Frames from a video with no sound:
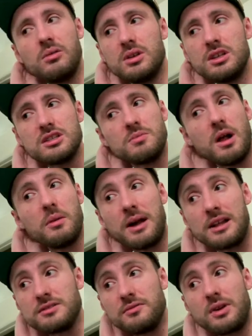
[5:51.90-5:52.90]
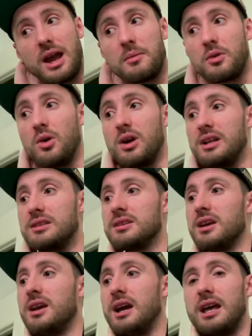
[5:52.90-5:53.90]
small amounts of crap coins
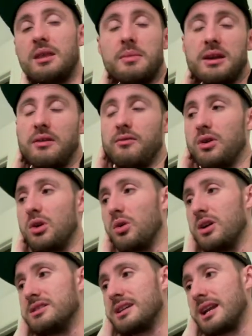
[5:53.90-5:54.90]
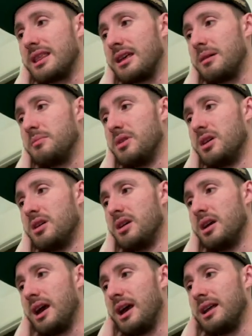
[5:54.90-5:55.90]
and then making free coins out of them.
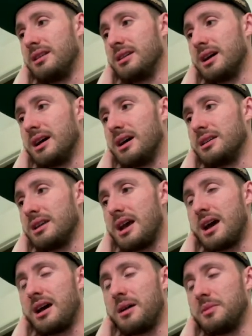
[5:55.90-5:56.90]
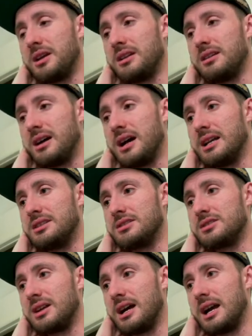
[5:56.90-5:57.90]
And I mean, I
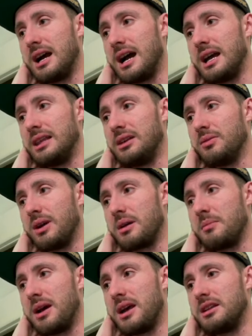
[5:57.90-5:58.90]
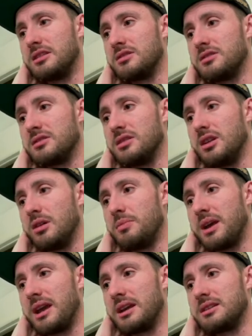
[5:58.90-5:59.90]
highly recommend
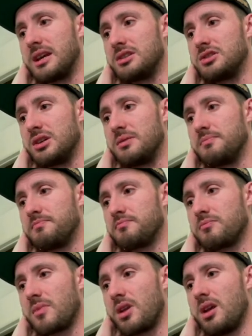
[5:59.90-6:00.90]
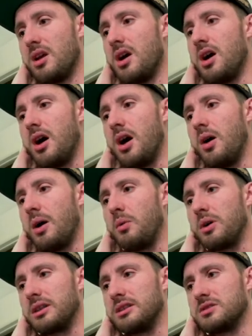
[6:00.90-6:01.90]
paying attention. Oh, I
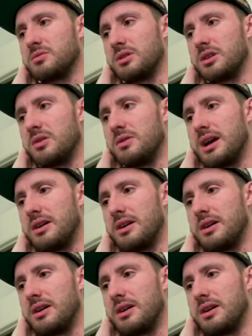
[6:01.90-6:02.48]
wanted this one to go down